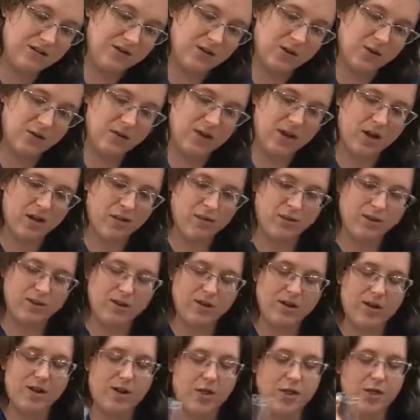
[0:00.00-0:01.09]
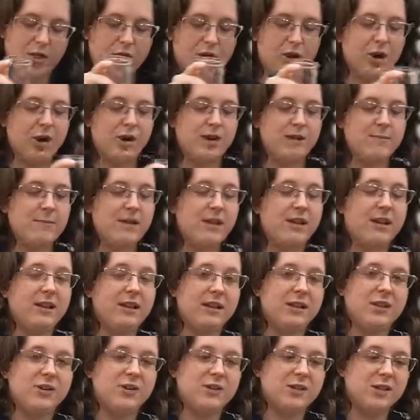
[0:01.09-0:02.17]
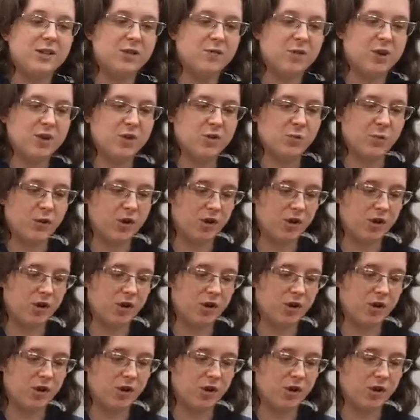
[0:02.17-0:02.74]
There we go. 30 milliliters is fresh